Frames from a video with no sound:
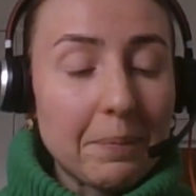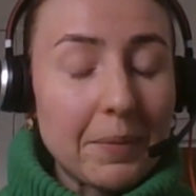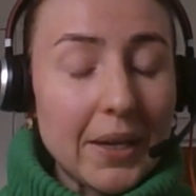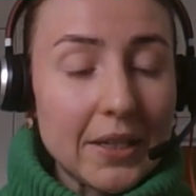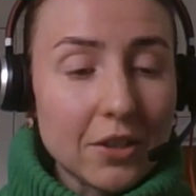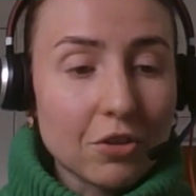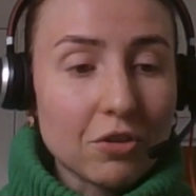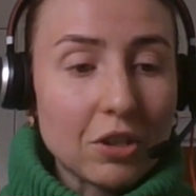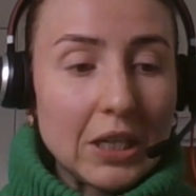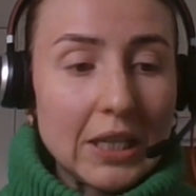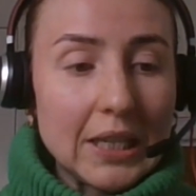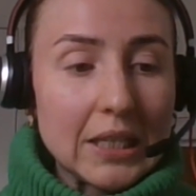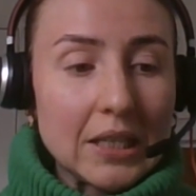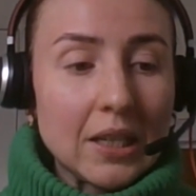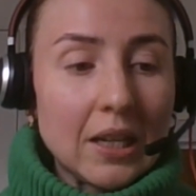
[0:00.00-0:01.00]
industry,
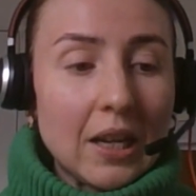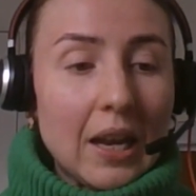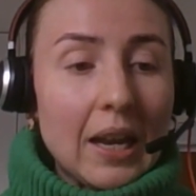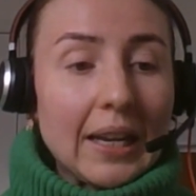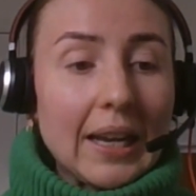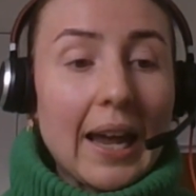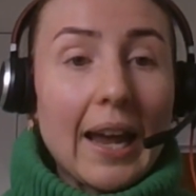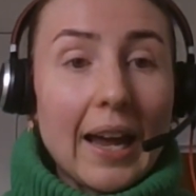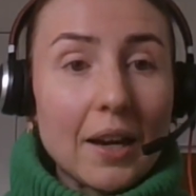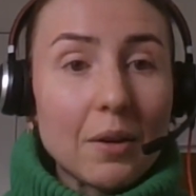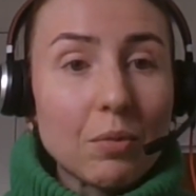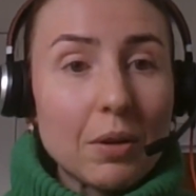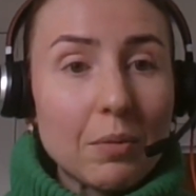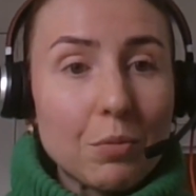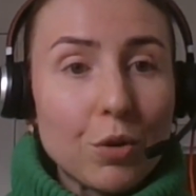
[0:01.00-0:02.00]
is can
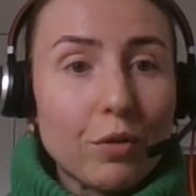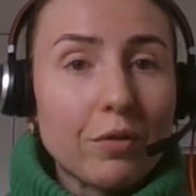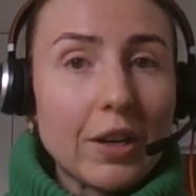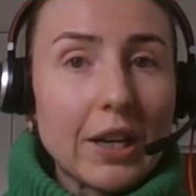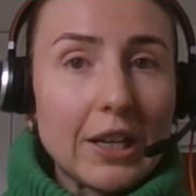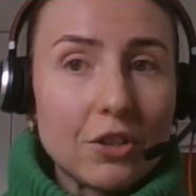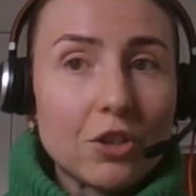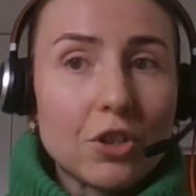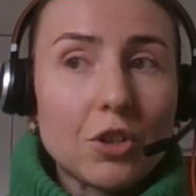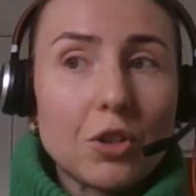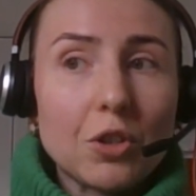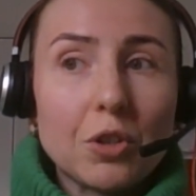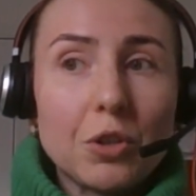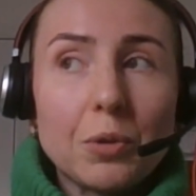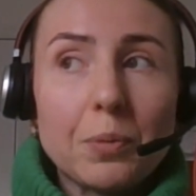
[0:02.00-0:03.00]
we move
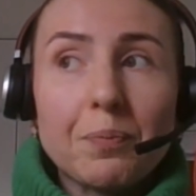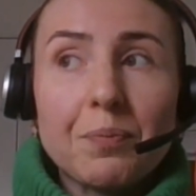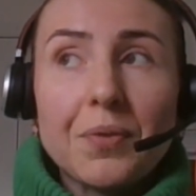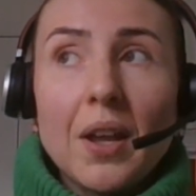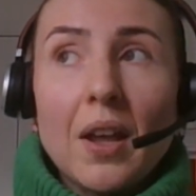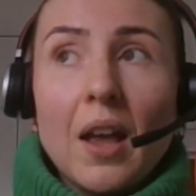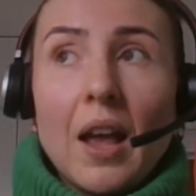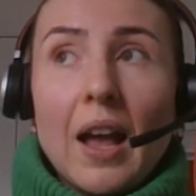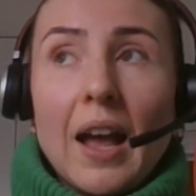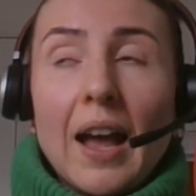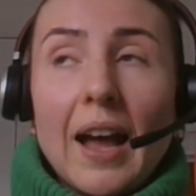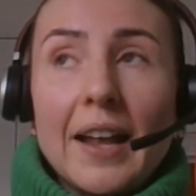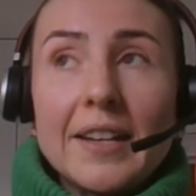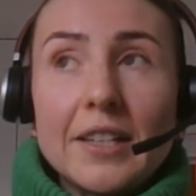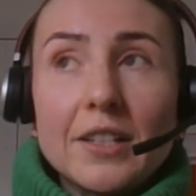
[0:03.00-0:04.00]
into
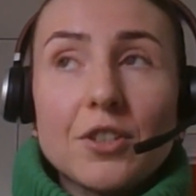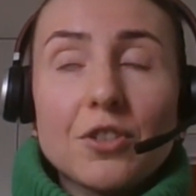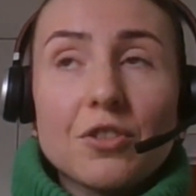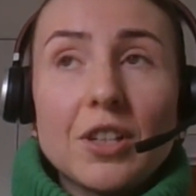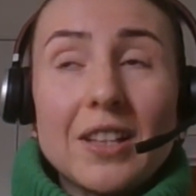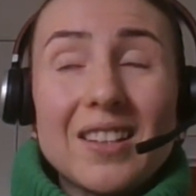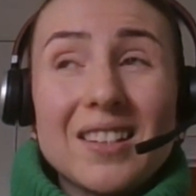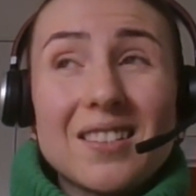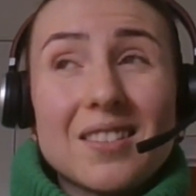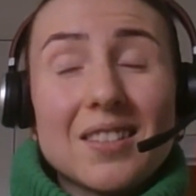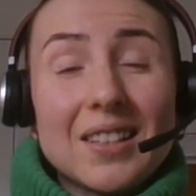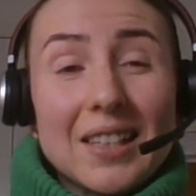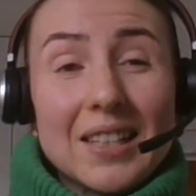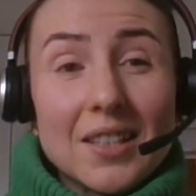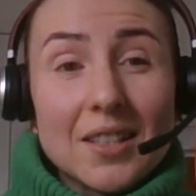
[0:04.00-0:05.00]
an industry that
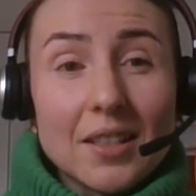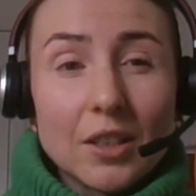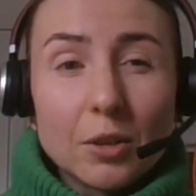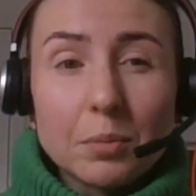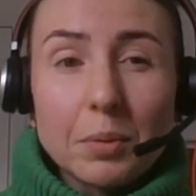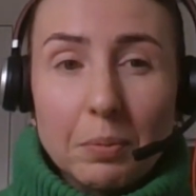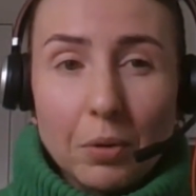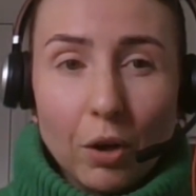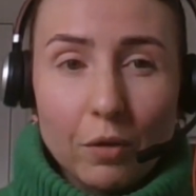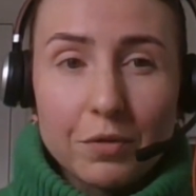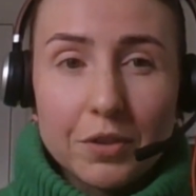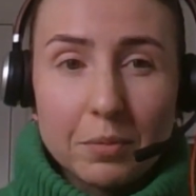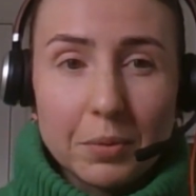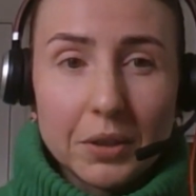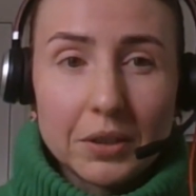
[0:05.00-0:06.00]
can still be
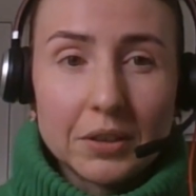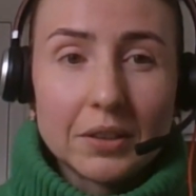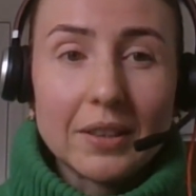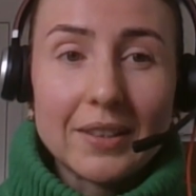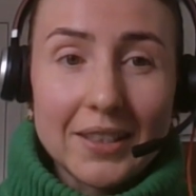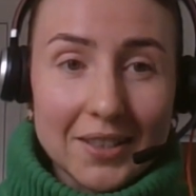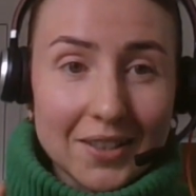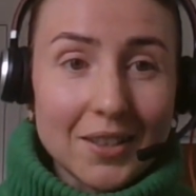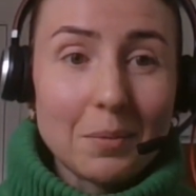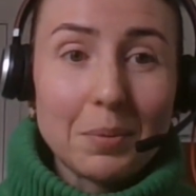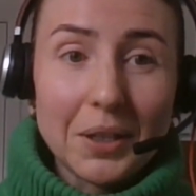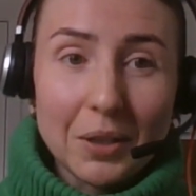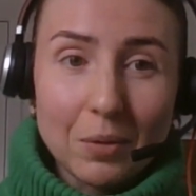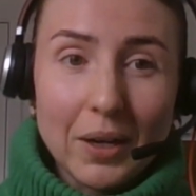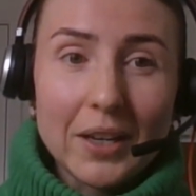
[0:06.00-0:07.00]
profitable? And this is the
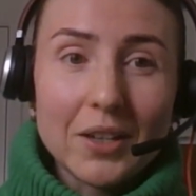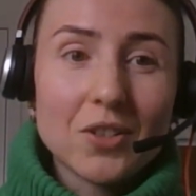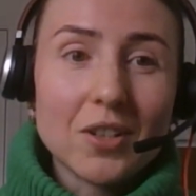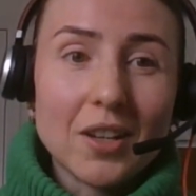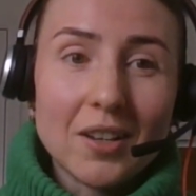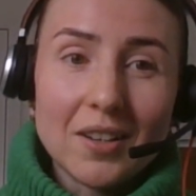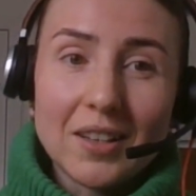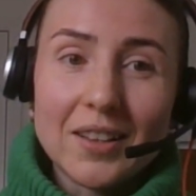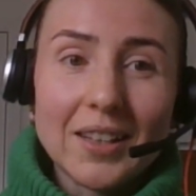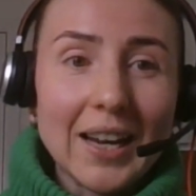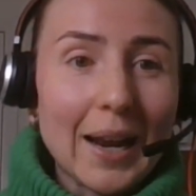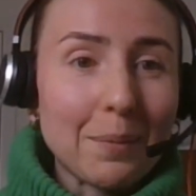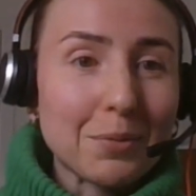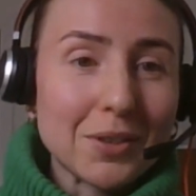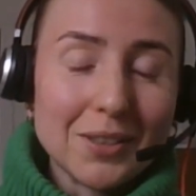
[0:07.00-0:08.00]
big question and the
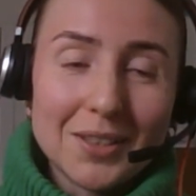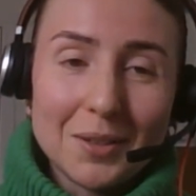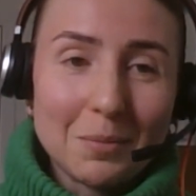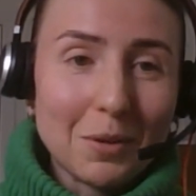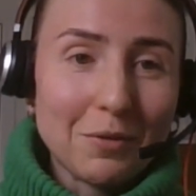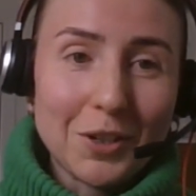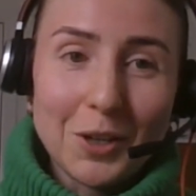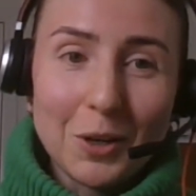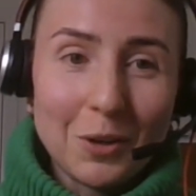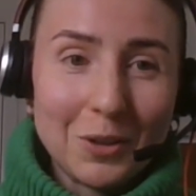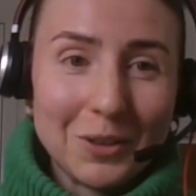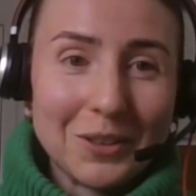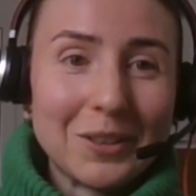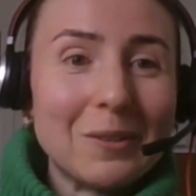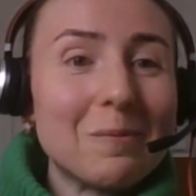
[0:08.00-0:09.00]
capitalism of it
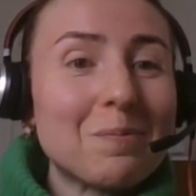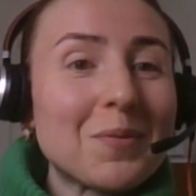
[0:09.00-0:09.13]
all,